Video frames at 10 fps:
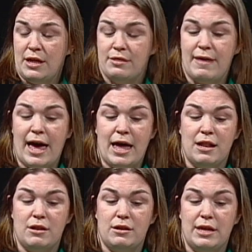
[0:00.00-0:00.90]

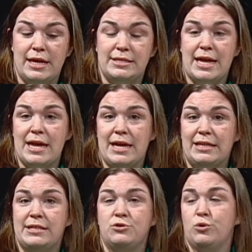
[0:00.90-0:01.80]
that is a
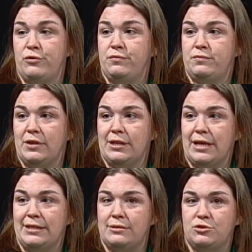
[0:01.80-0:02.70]
is a sort of
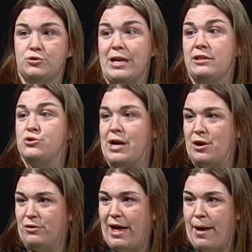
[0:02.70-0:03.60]
a, a train the
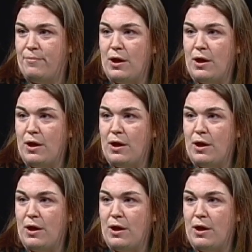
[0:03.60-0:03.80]
trainer lab.